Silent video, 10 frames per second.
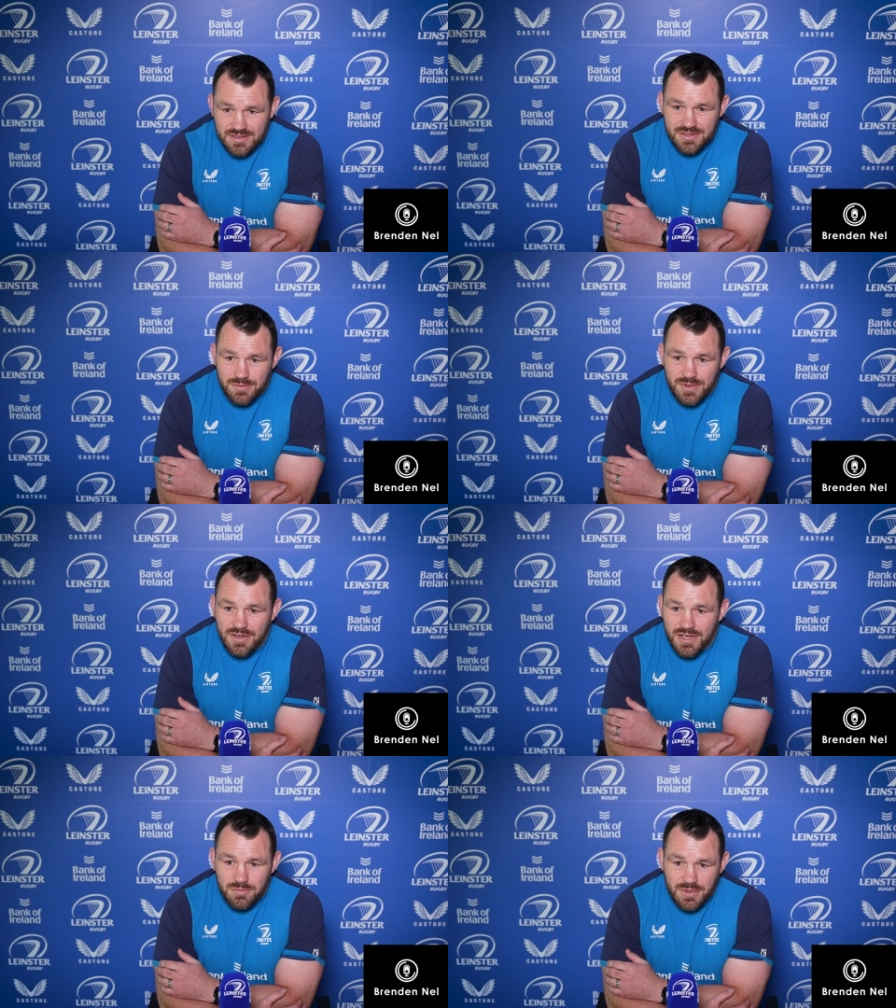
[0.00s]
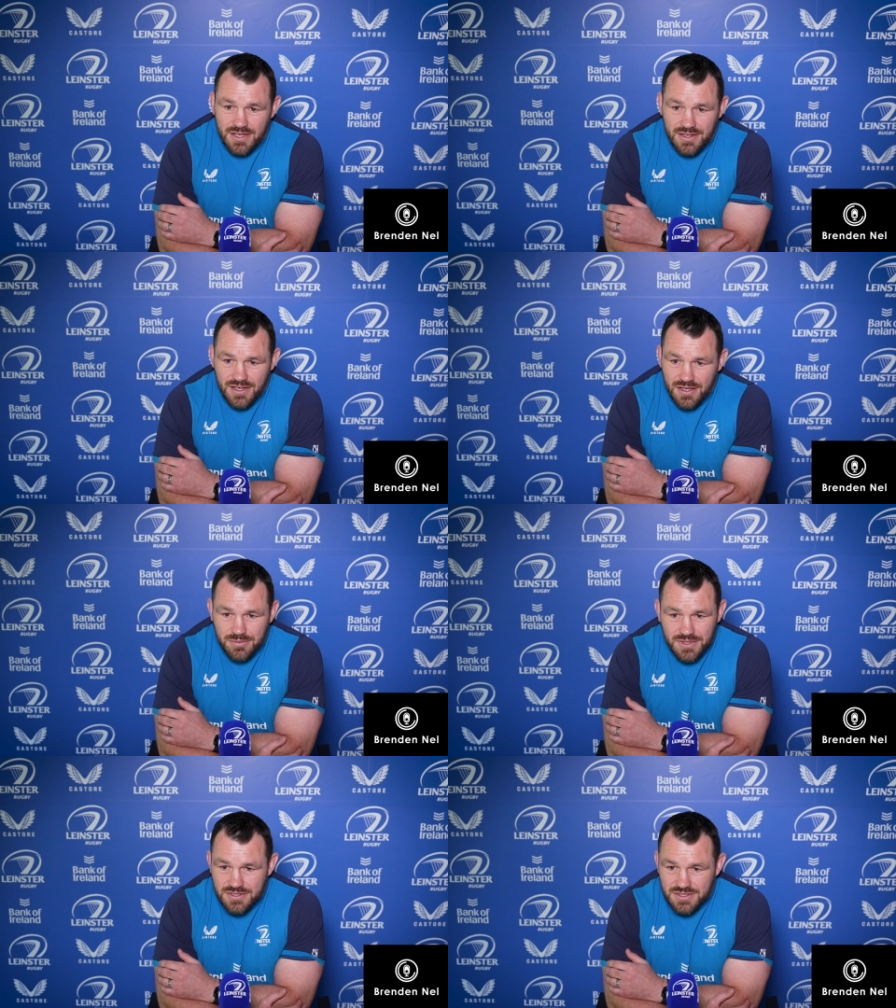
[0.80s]
The more I can play in that
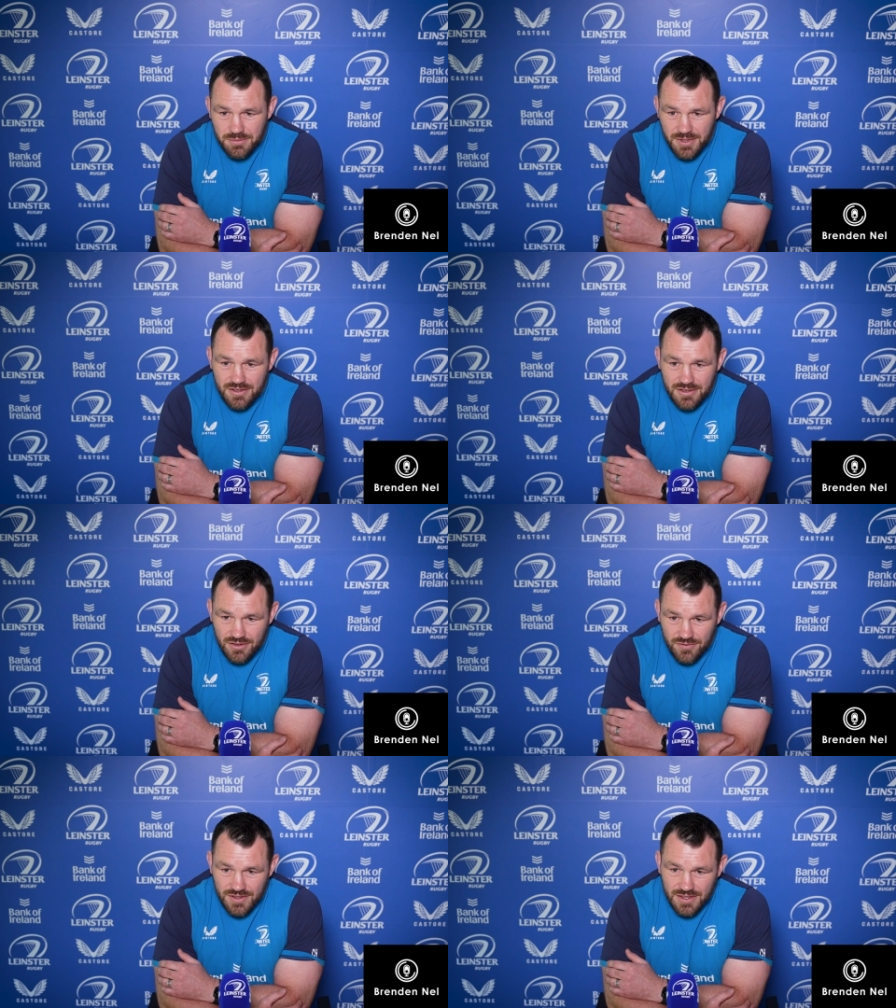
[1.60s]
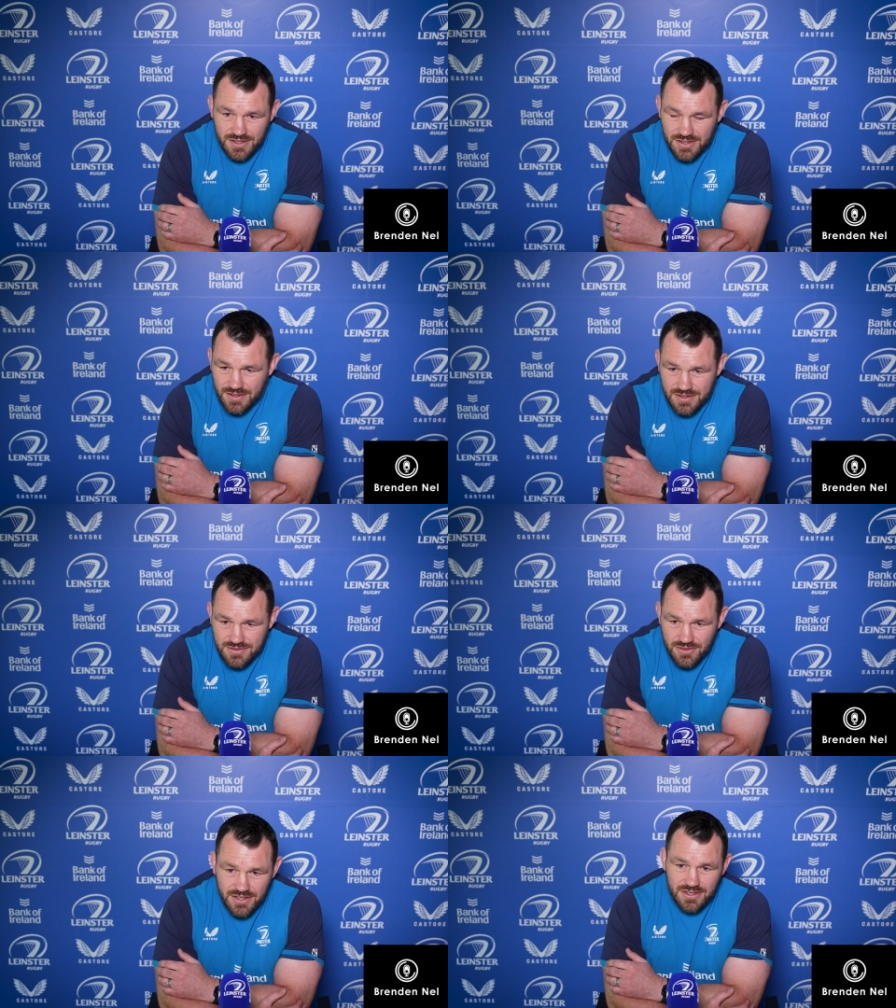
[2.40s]
competition, the better. I love it. Like I think it's
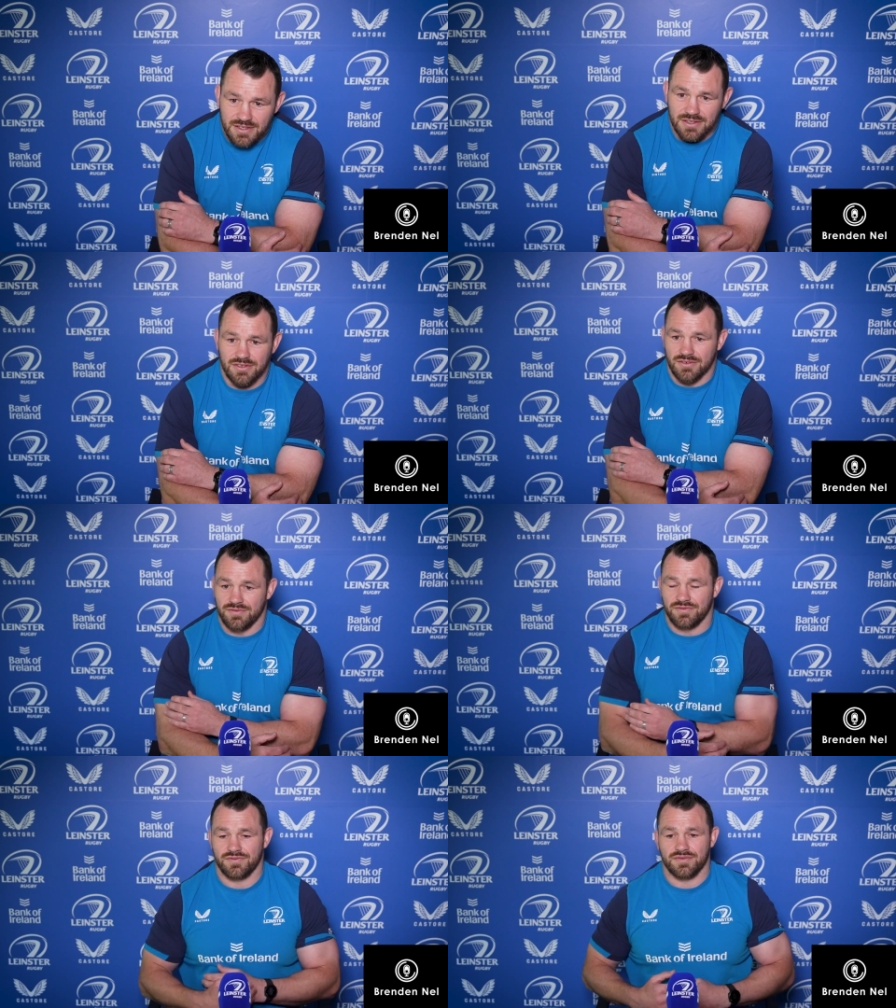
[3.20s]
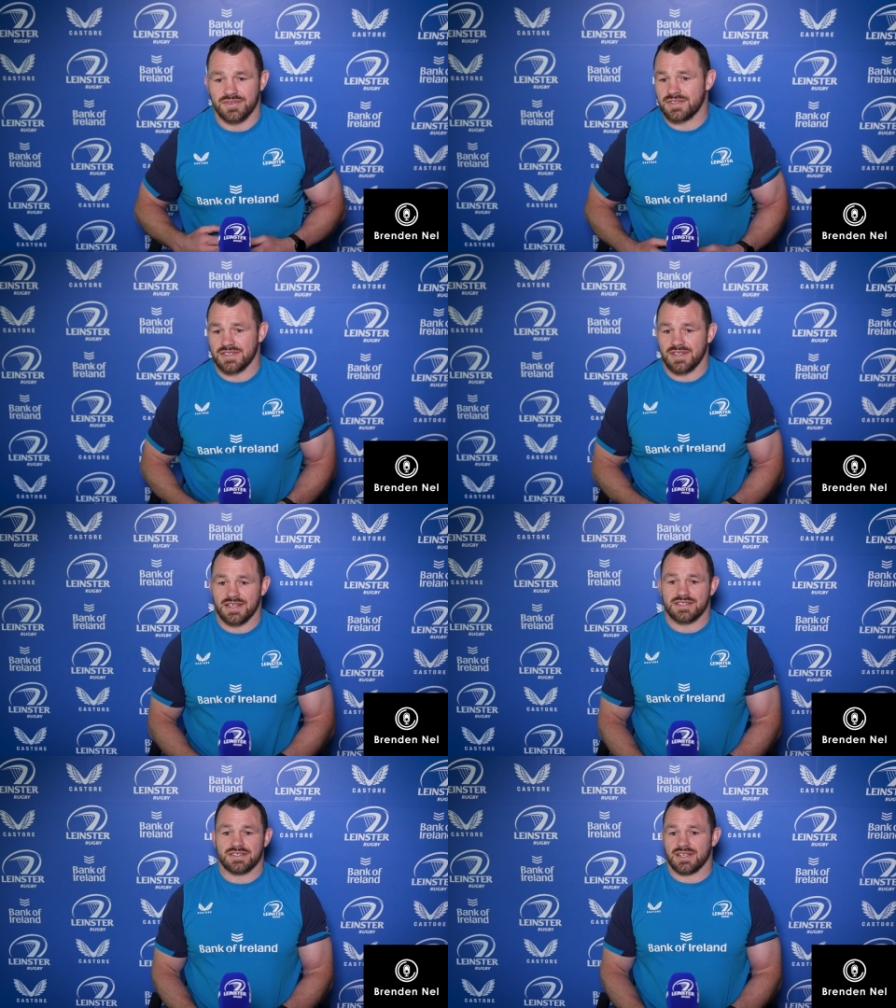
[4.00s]
great. I love the
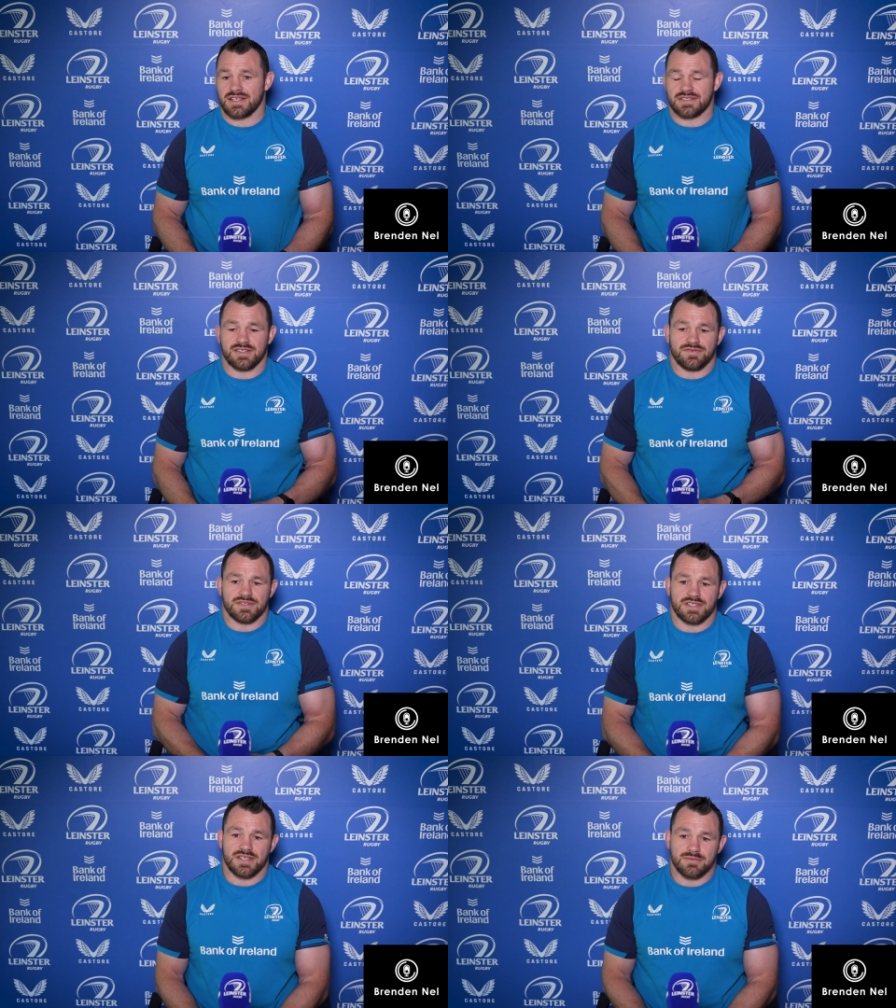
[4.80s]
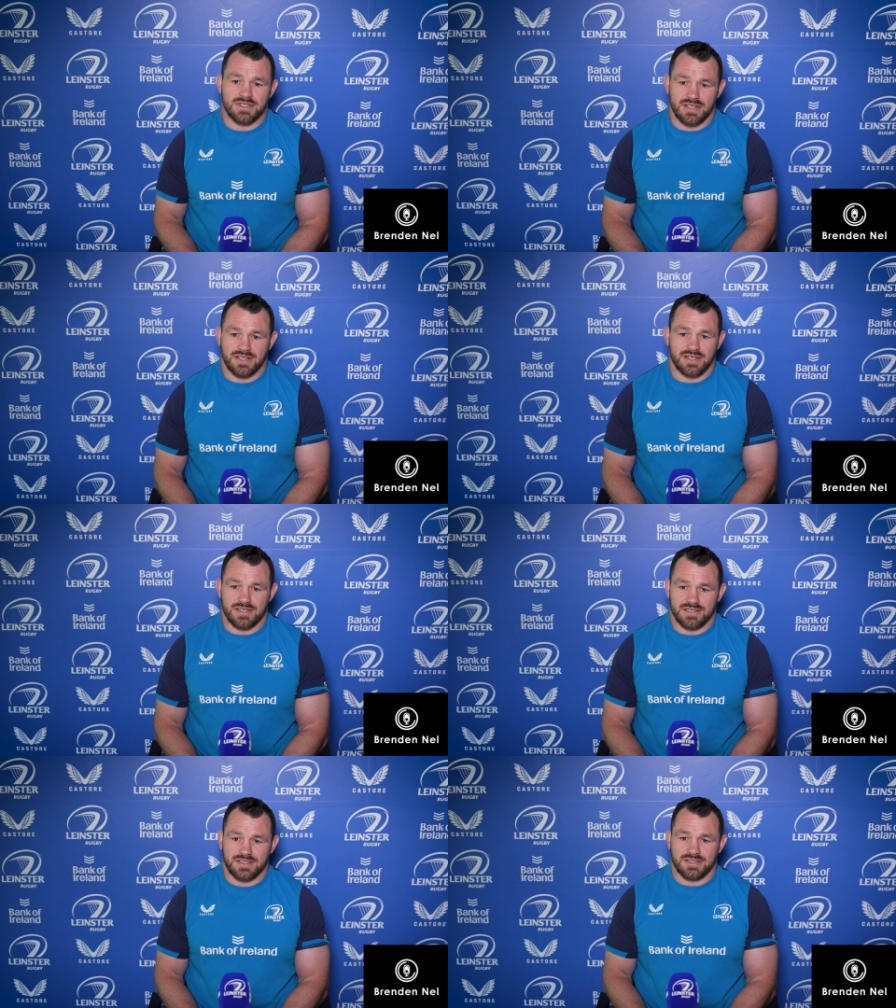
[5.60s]
tests against different teams like
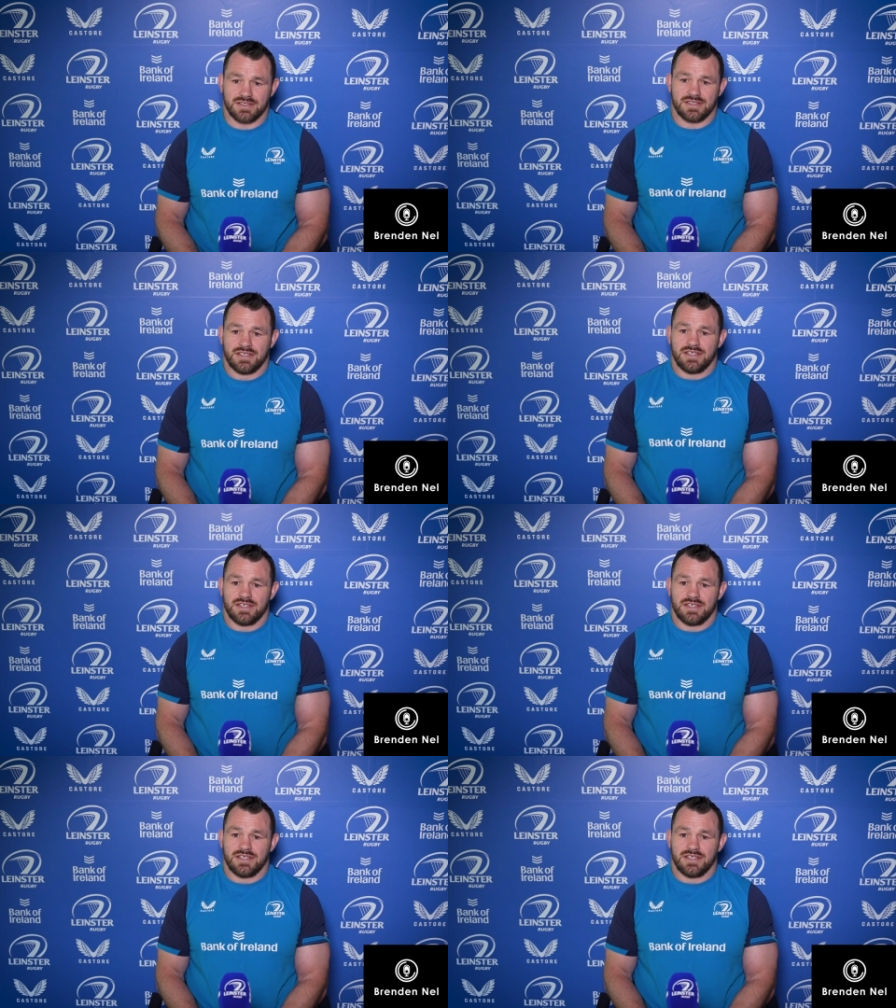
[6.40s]
that, and